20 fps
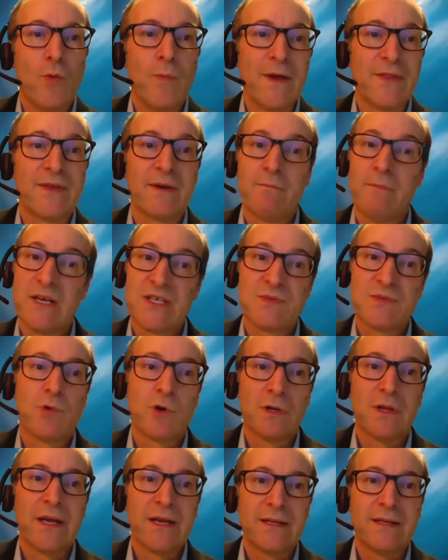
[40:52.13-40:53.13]
but they're much
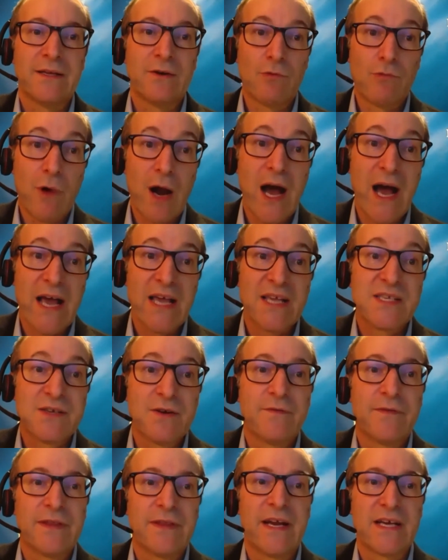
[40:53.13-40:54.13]
more likely to rise
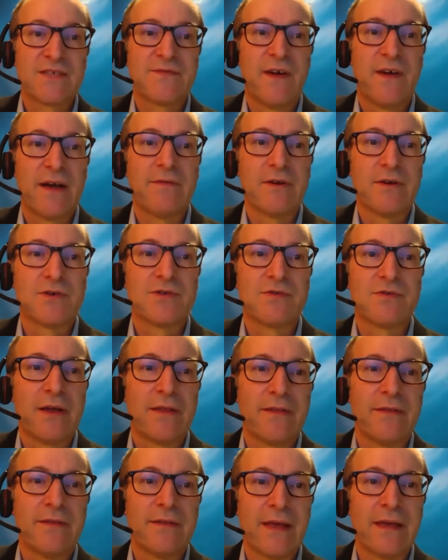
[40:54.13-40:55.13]
over the next 5 years
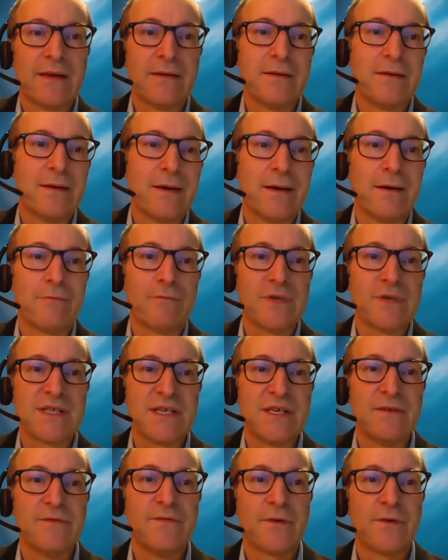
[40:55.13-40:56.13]
rather than
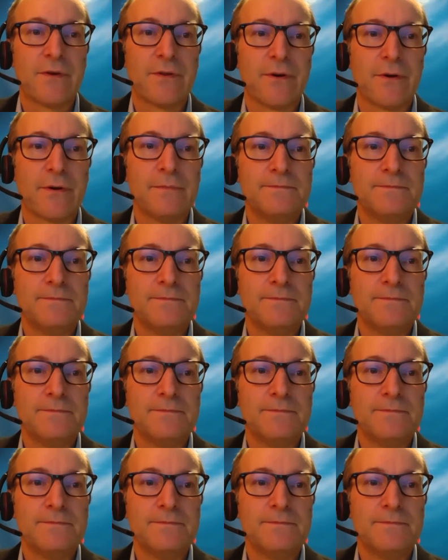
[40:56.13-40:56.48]
recede further.